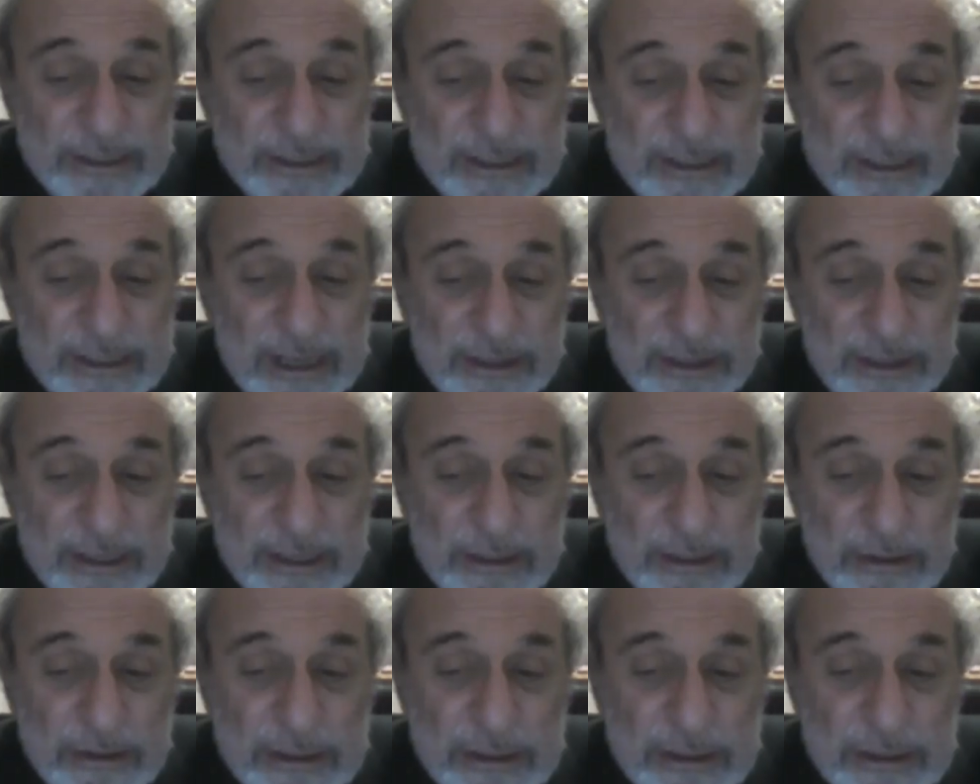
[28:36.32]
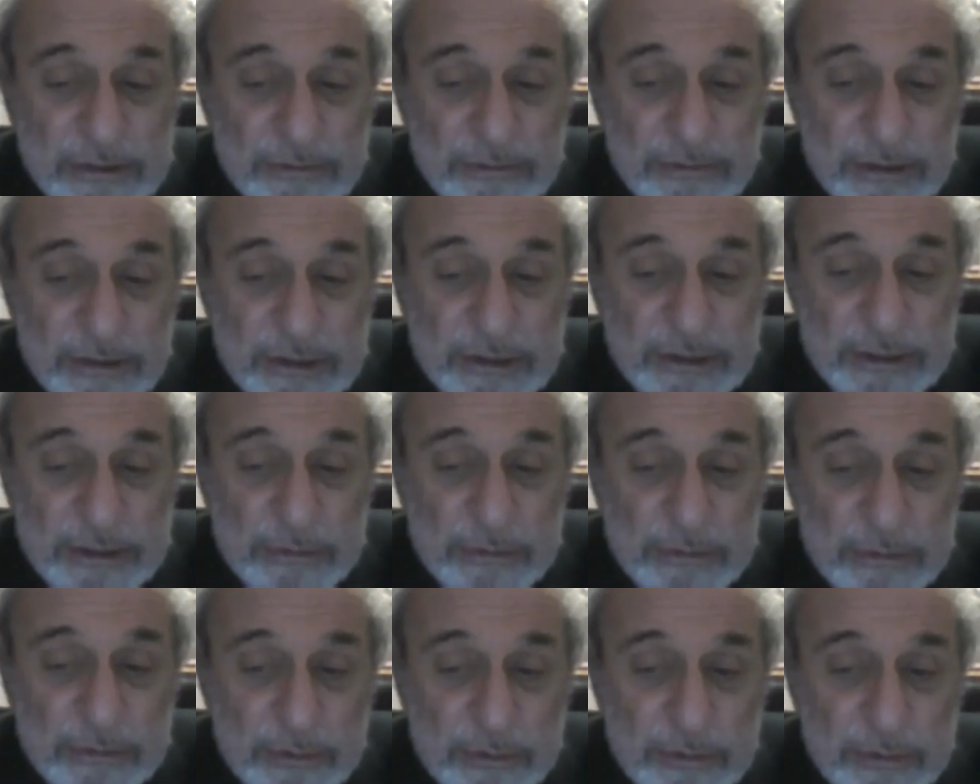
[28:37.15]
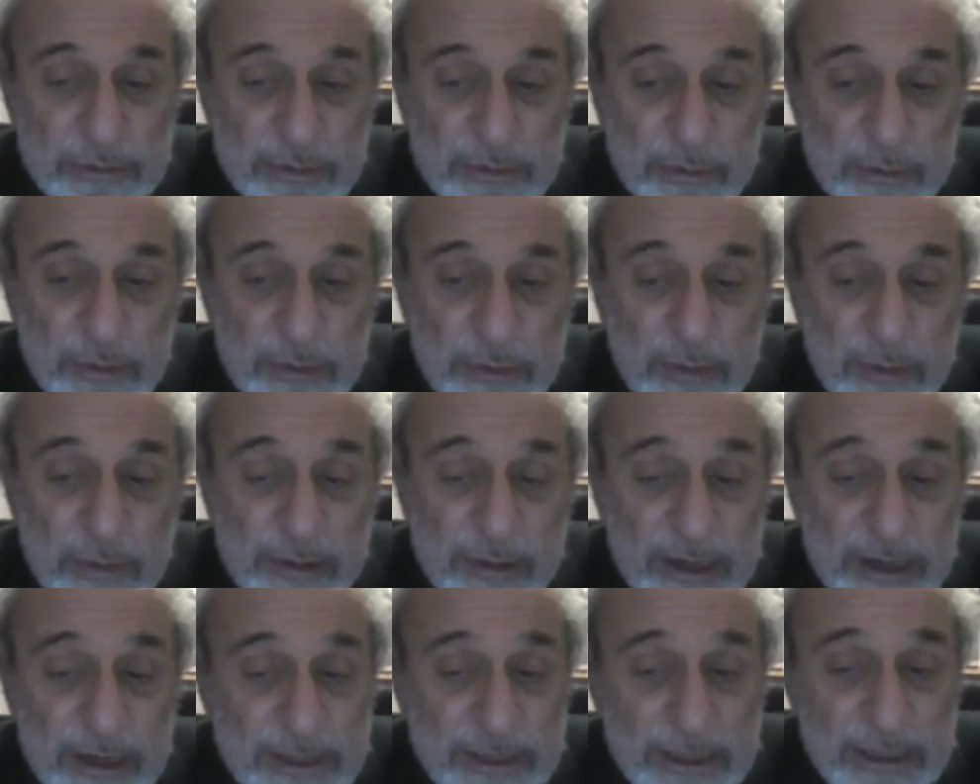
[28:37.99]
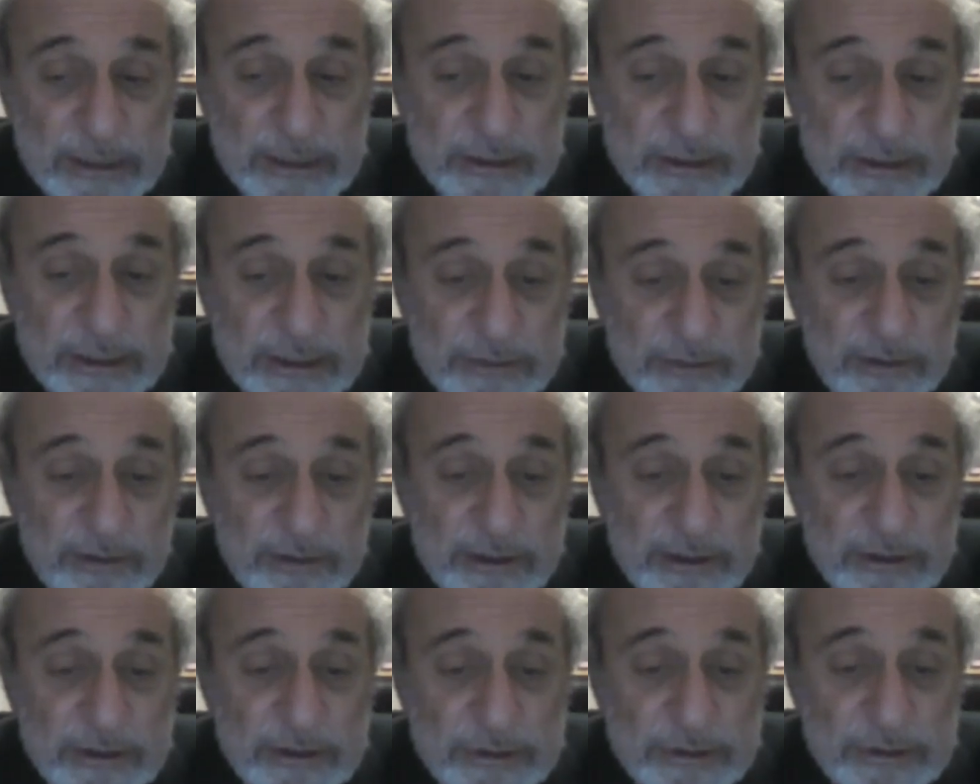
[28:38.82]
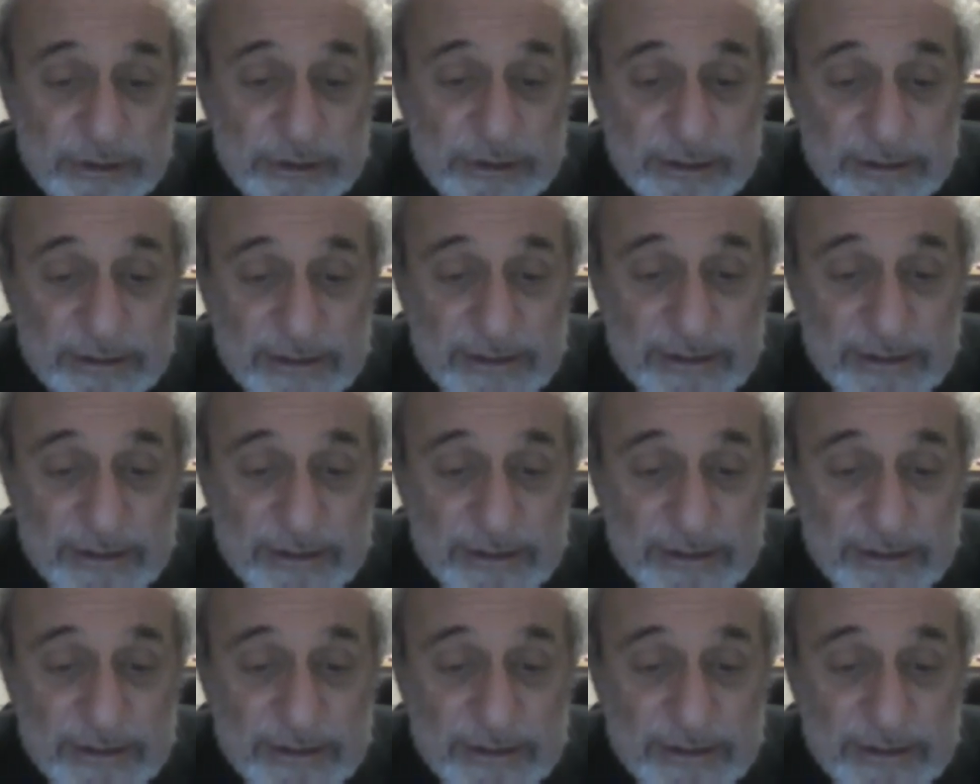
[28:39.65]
I think that his relationship with women like that is very interesting.